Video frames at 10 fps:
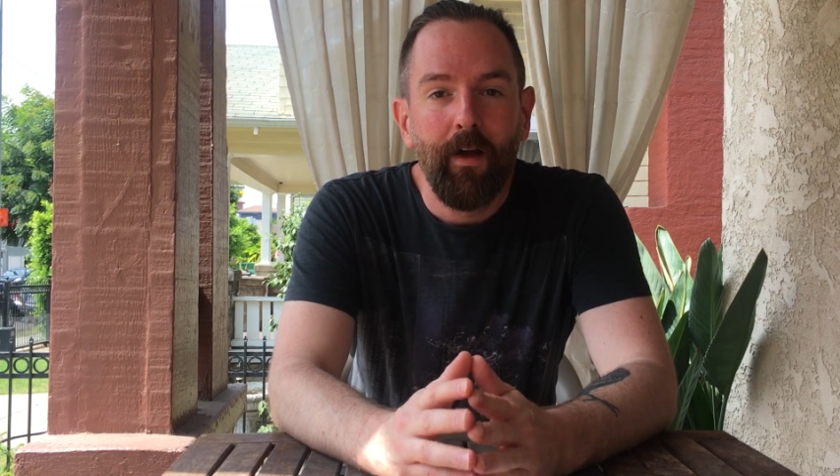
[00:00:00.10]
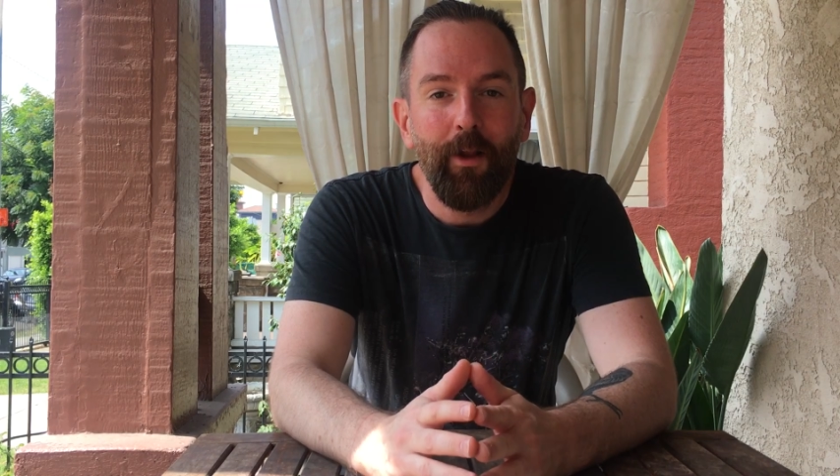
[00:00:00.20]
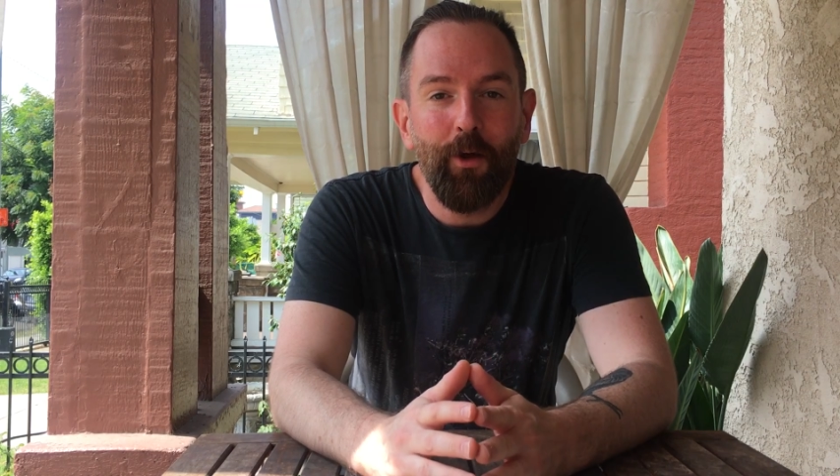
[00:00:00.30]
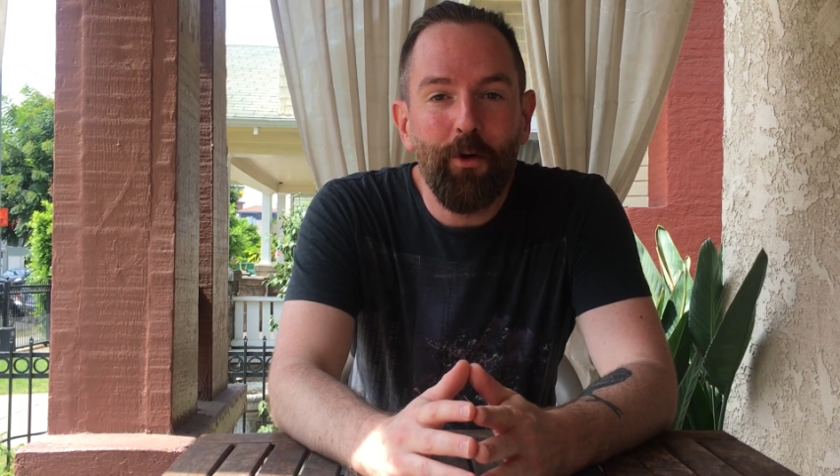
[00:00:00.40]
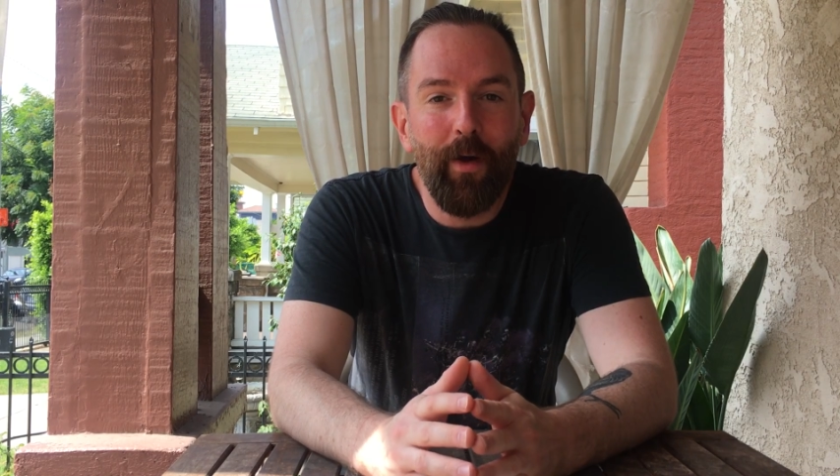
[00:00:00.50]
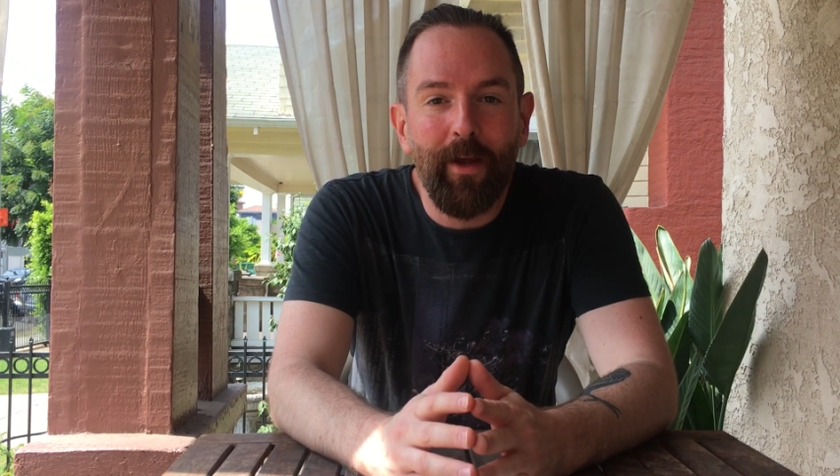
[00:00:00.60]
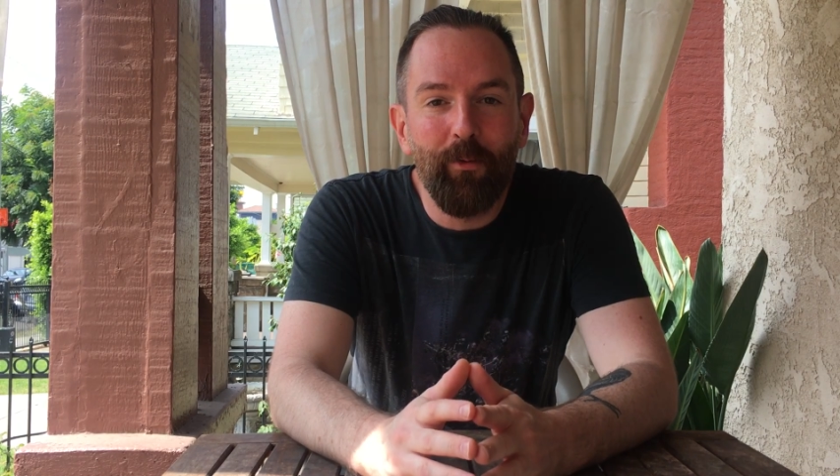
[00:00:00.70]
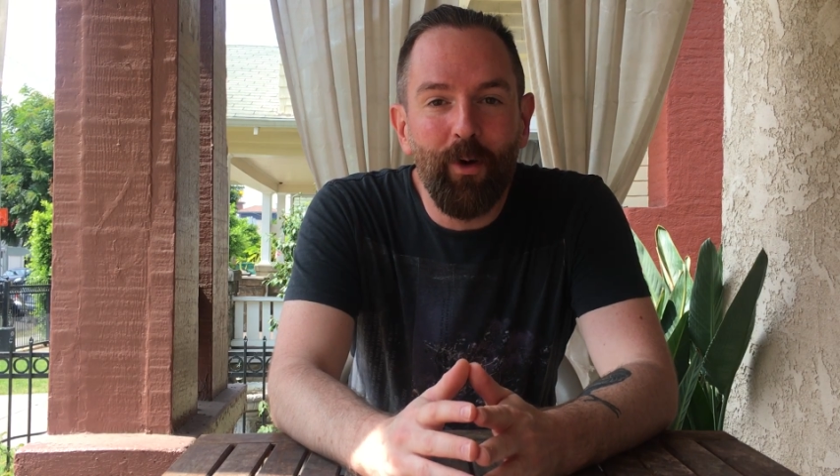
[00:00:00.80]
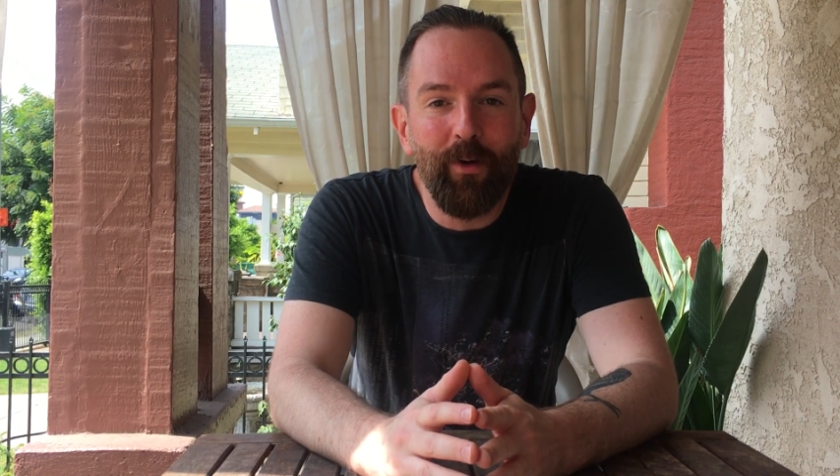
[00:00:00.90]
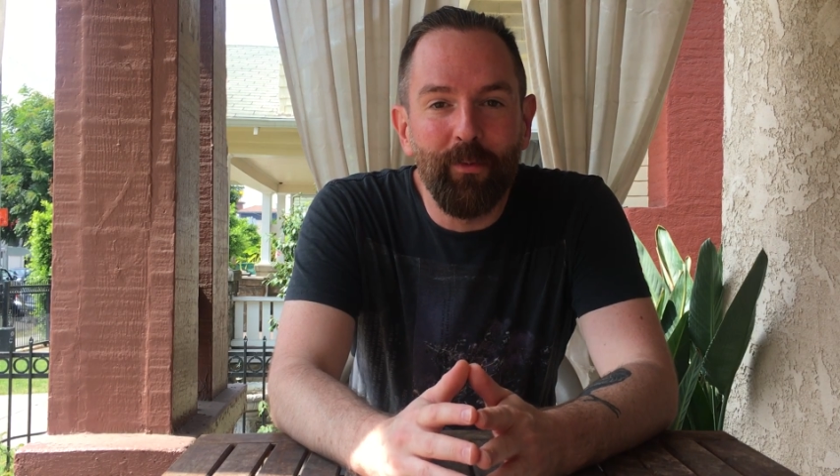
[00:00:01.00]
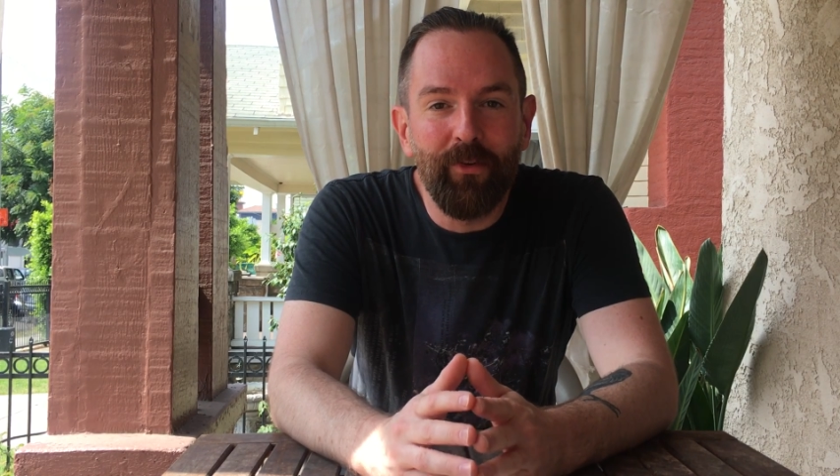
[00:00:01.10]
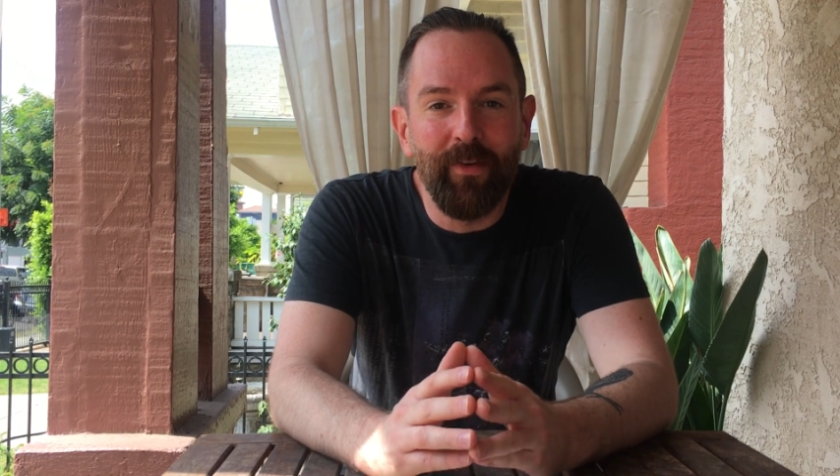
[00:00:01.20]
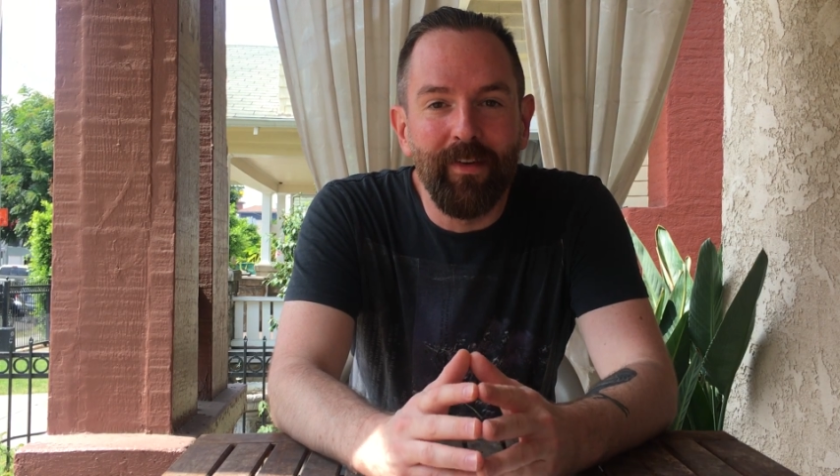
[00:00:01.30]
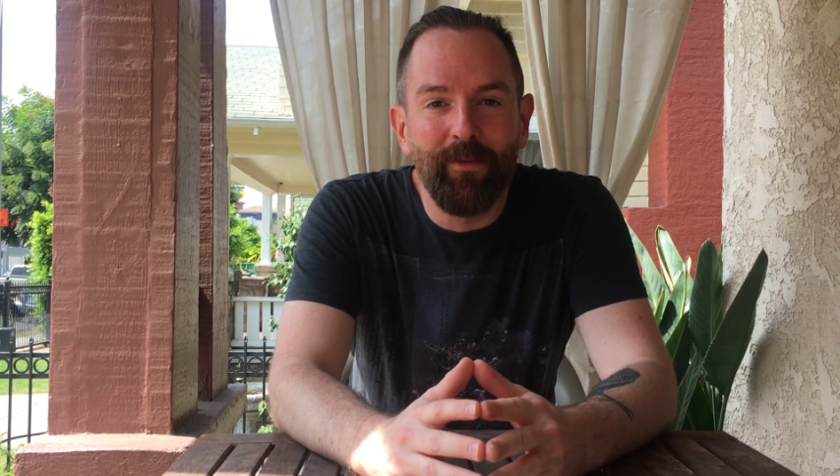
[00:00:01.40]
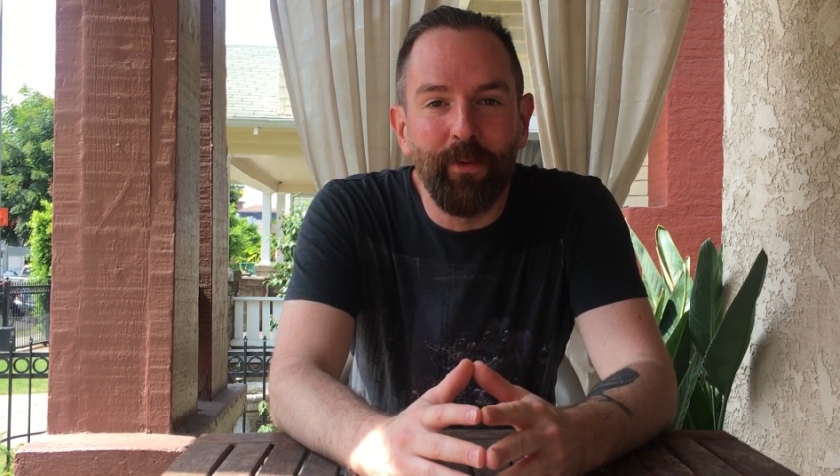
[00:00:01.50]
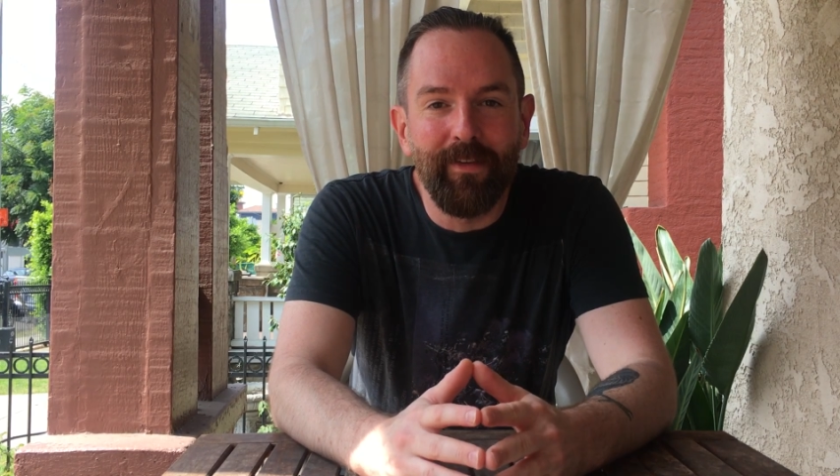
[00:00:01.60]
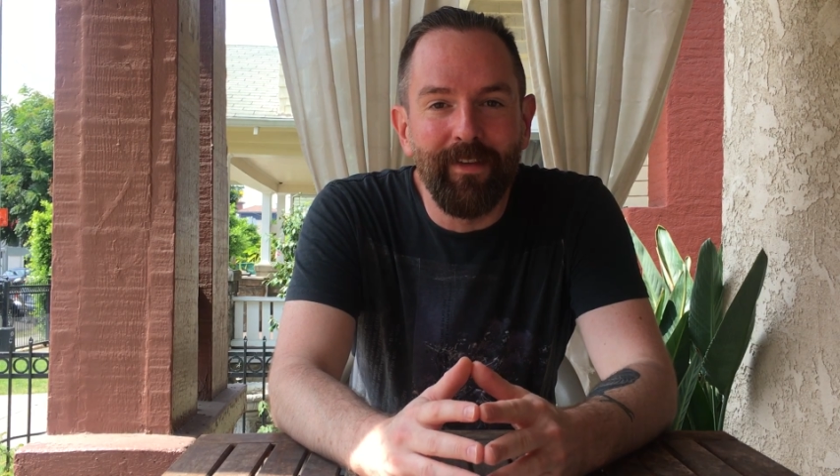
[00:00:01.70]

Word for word: Hello and welcome to this week's